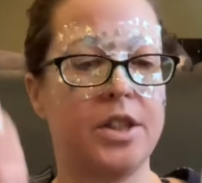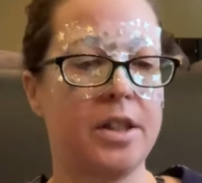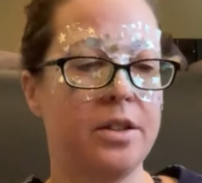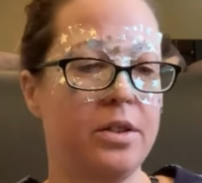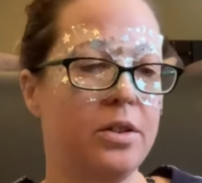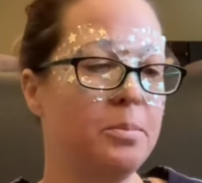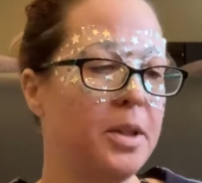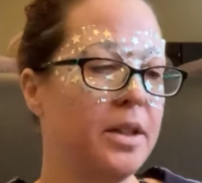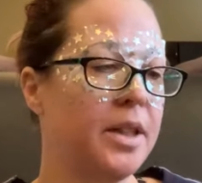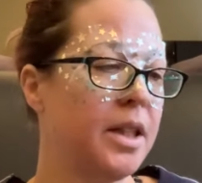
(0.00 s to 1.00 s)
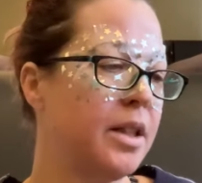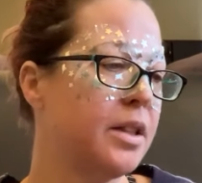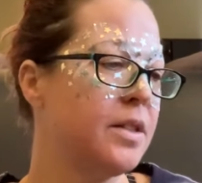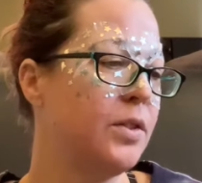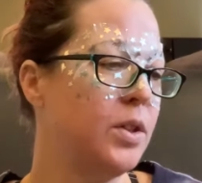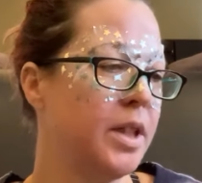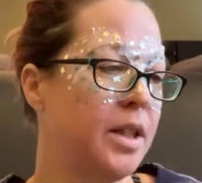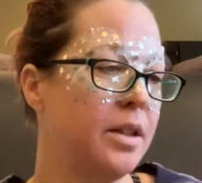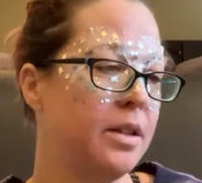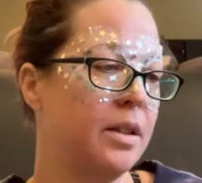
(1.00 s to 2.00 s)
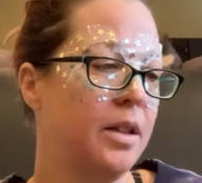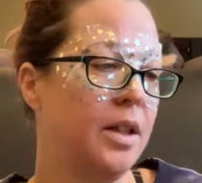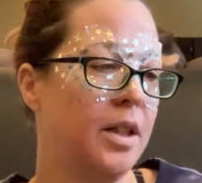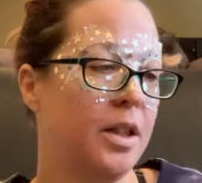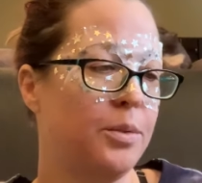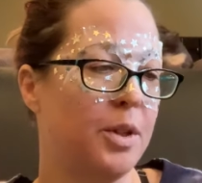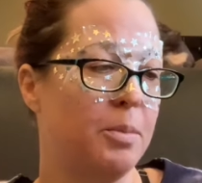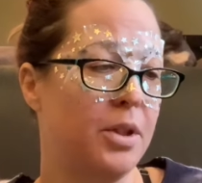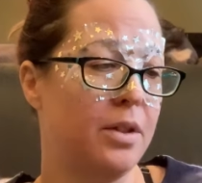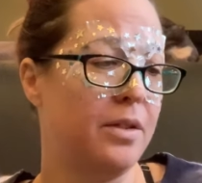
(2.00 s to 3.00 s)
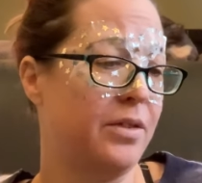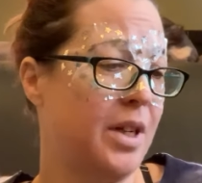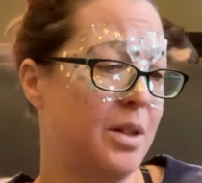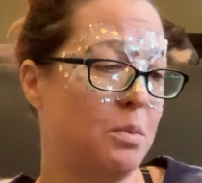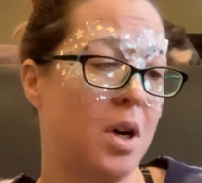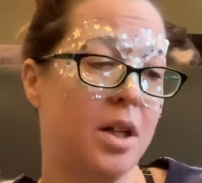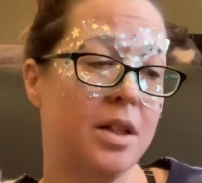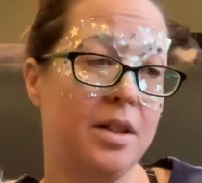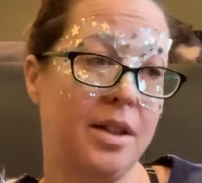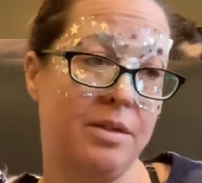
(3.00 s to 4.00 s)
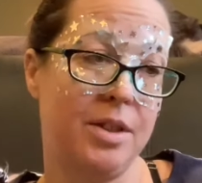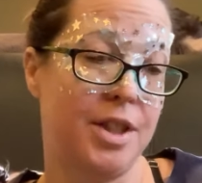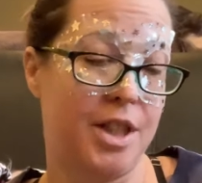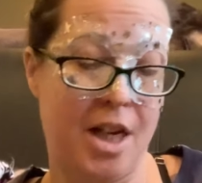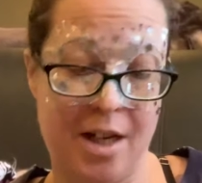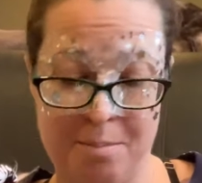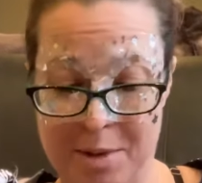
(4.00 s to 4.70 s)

Gentle Peeling Exfoliant with purified water, licorice, and